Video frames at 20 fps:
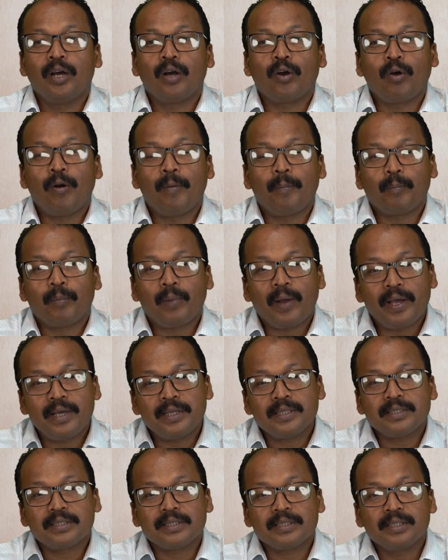
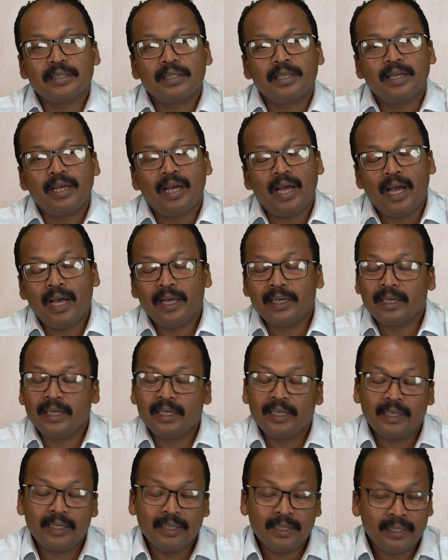compliance and
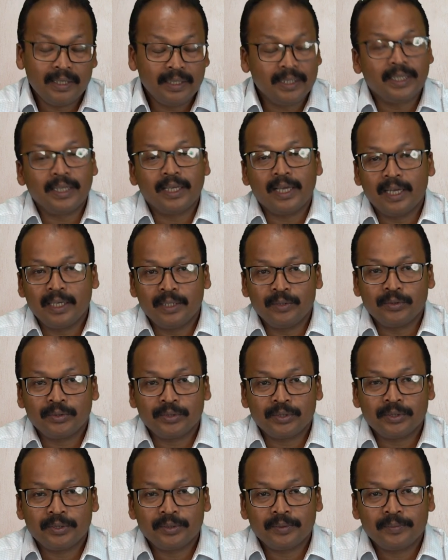ethical
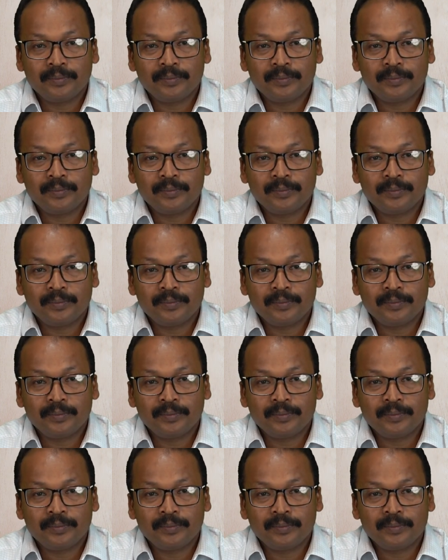use.